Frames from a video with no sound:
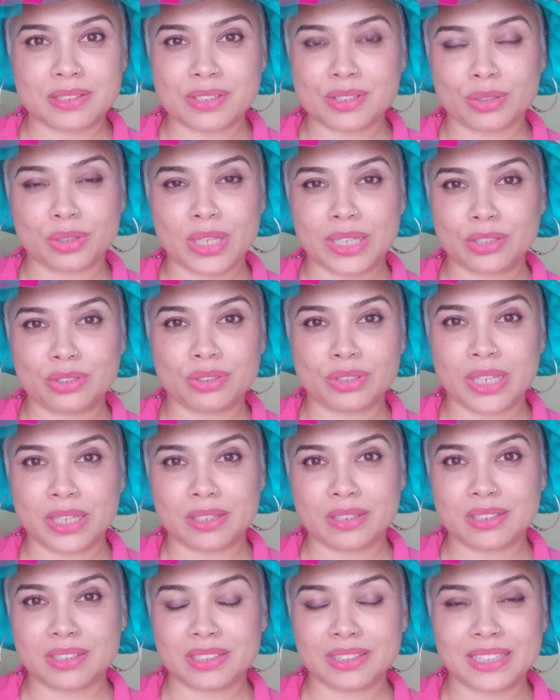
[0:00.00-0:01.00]
so that you
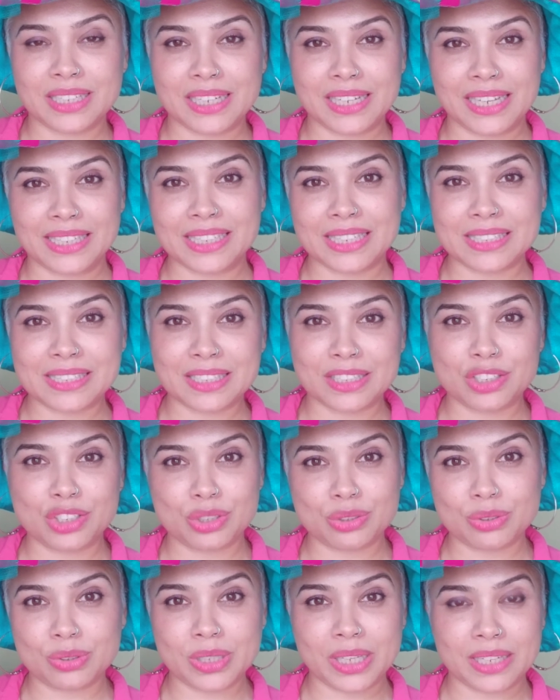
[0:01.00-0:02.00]
can, the adult in
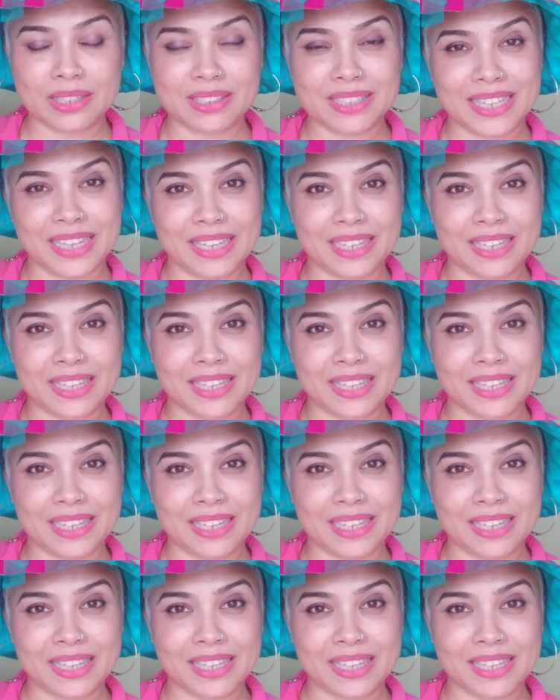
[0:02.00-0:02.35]
you can